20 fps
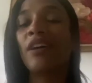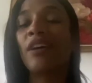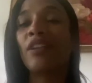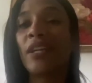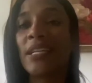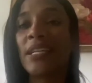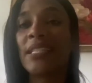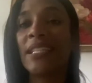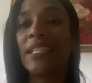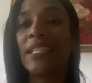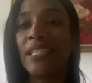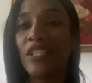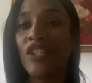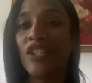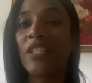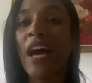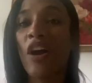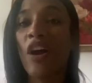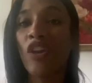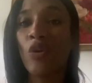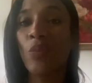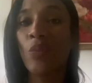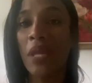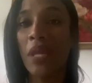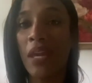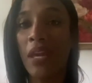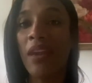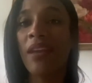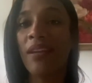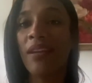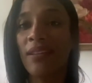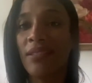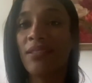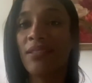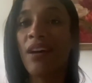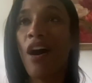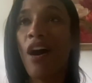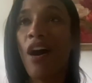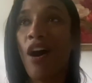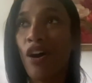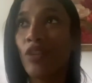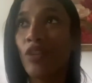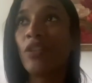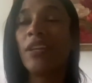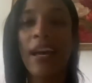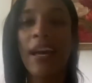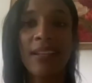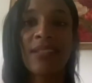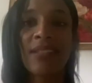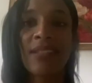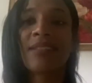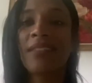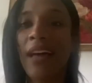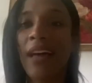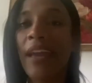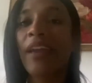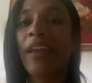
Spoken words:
list and just how unique it is. Yes, like